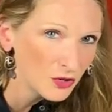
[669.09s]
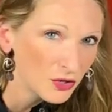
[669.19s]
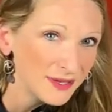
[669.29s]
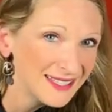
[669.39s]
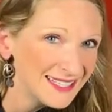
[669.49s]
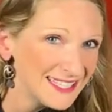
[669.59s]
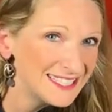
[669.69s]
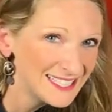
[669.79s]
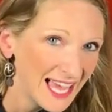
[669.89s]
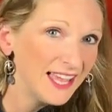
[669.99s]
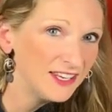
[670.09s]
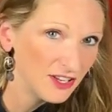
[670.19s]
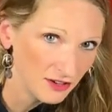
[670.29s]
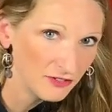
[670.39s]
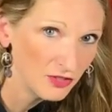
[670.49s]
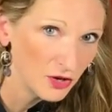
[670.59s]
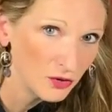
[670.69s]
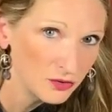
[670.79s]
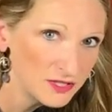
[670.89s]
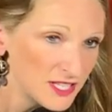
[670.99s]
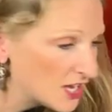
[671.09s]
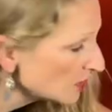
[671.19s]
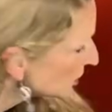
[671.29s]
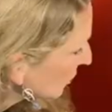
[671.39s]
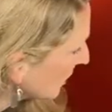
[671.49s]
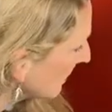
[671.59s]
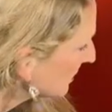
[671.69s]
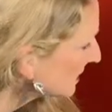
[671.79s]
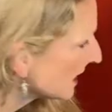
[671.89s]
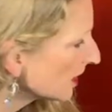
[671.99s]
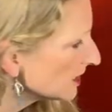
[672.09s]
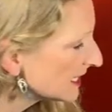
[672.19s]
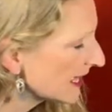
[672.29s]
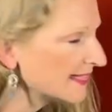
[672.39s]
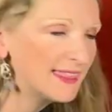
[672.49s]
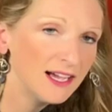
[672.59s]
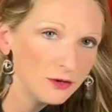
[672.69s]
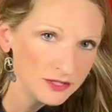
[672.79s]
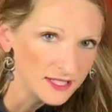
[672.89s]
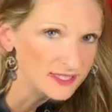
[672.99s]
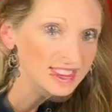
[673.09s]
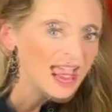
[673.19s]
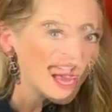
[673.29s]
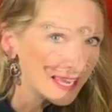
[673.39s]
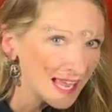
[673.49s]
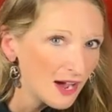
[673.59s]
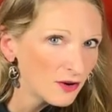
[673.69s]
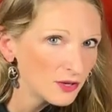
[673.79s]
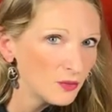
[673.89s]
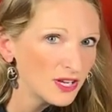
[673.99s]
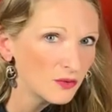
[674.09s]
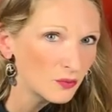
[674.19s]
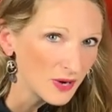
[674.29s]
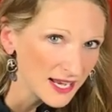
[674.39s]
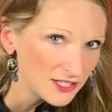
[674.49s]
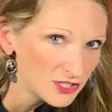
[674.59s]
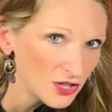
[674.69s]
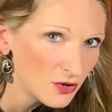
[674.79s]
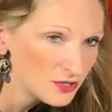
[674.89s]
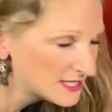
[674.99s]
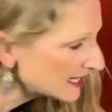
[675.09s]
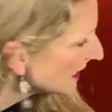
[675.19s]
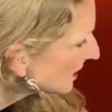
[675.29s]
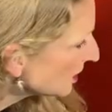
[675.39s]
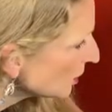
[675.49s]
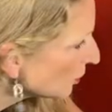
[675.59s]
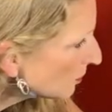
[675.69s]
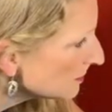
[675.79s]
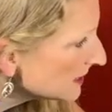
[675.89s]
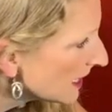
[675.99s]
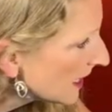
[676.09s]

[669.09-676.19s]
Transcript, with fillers: We're going to need 10 of those to represent our 10,000s. And how can we arrange those 10 cubes?